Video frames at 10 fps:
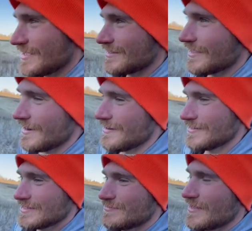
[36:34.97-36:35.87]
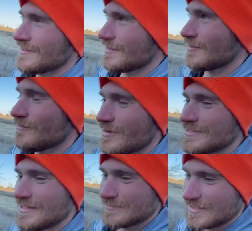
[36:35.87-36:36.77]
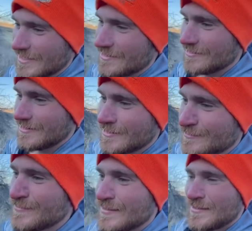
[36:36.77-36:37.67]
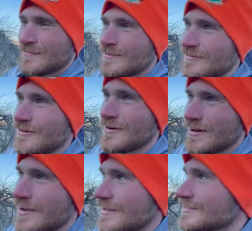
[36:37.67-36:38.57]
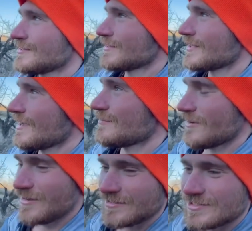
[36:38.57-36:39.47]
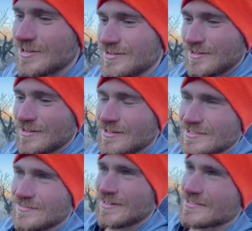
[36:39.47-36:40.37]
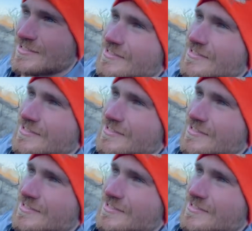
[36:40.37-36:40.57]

there. Spend a little more time together before I turn the camera on and show you us finishing.